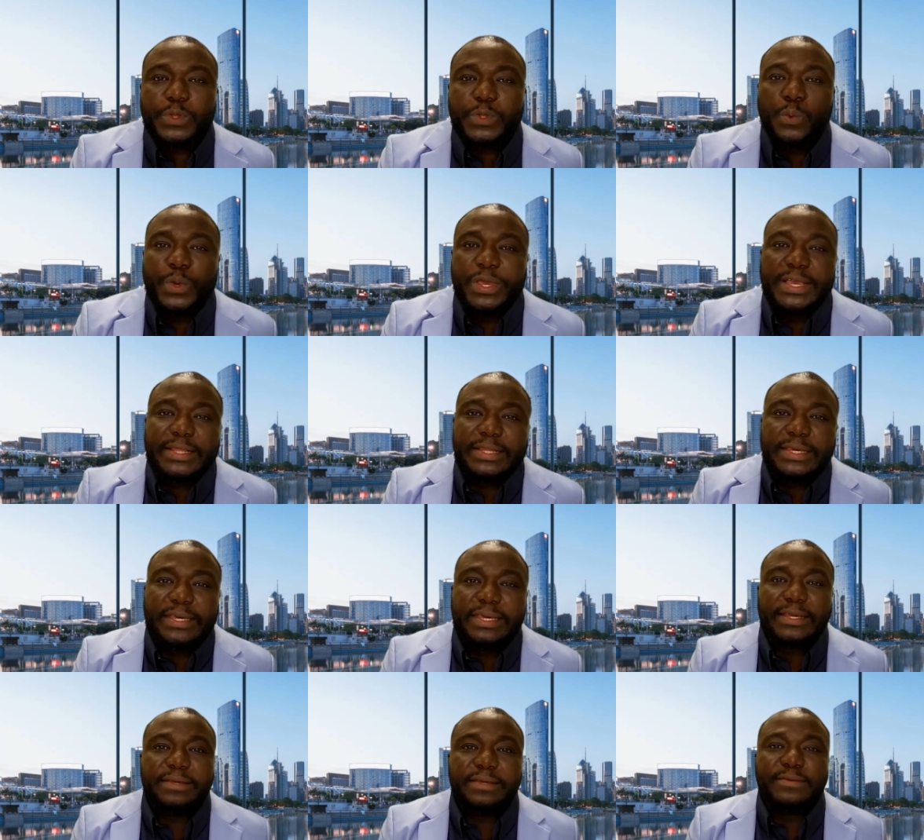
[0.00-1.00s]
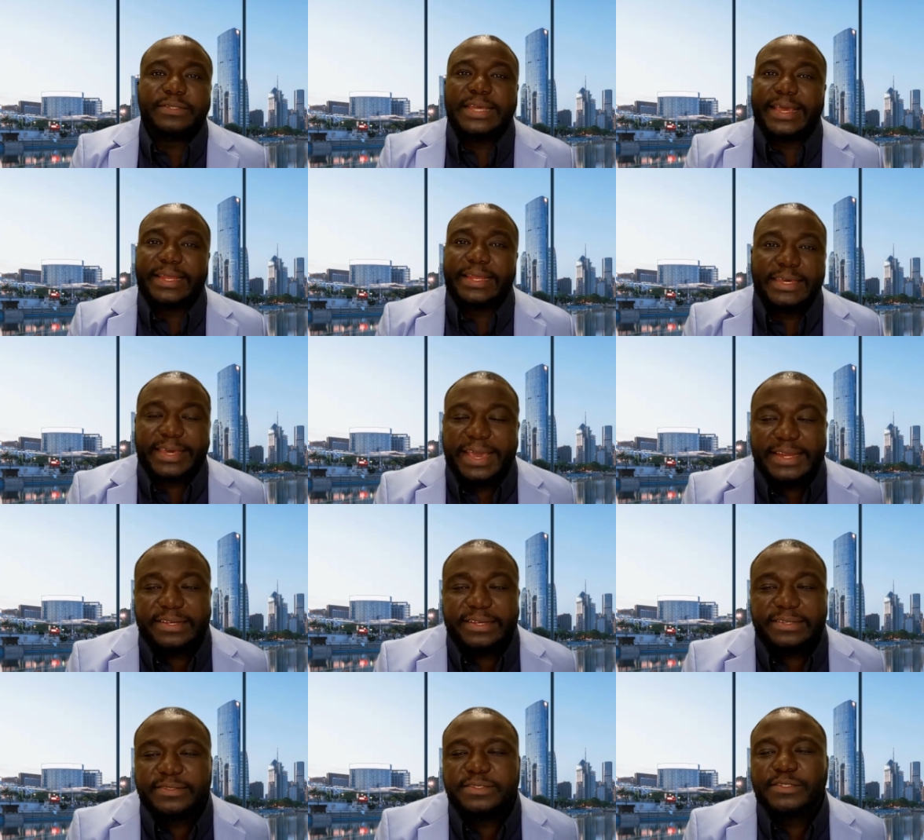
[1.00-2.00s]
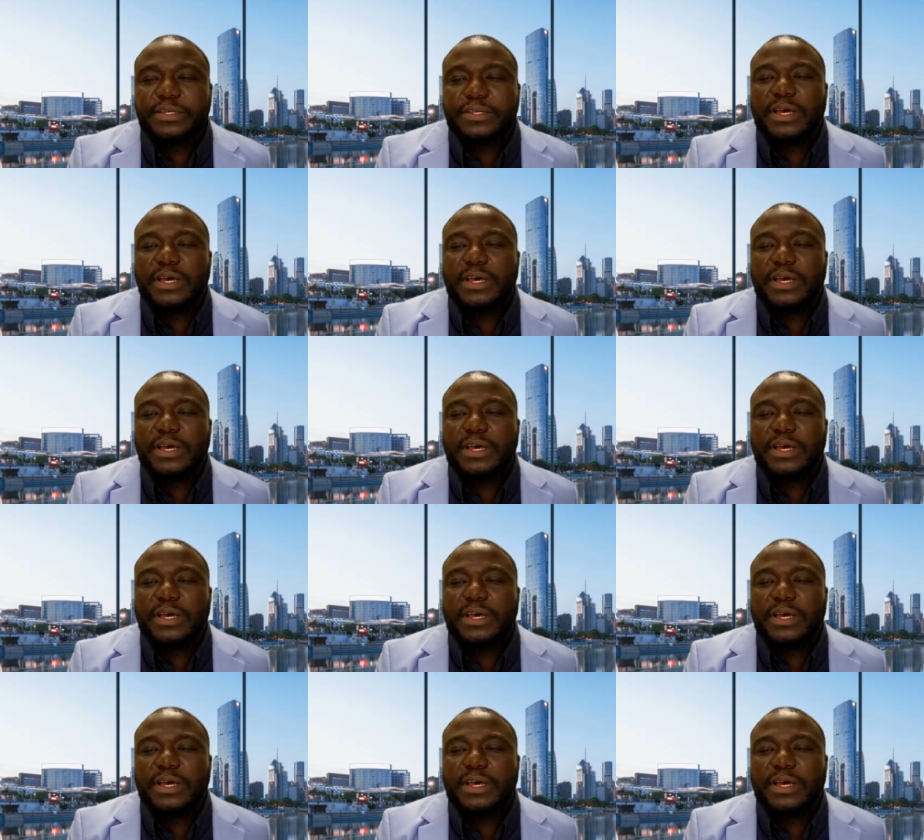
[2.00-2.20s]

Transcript: weekly, daily cadence.